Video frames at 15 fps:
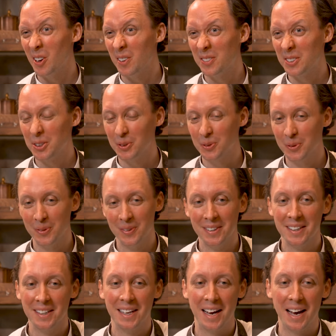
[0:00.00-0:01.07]
a lot of salt,
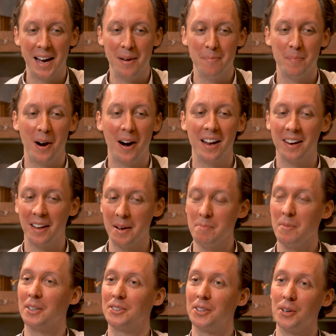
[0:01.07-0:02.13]
but I
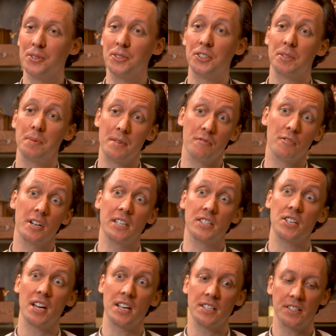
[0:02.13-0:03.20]
like my doughs to be
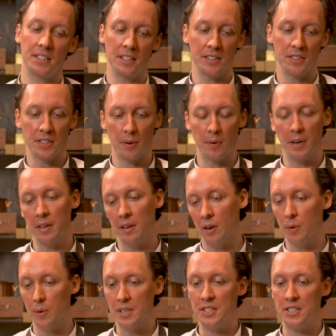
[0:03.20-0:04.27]
really tasty, so I
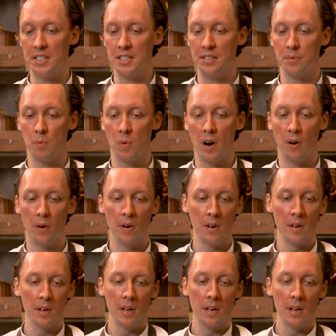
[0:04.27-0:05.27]
always season well.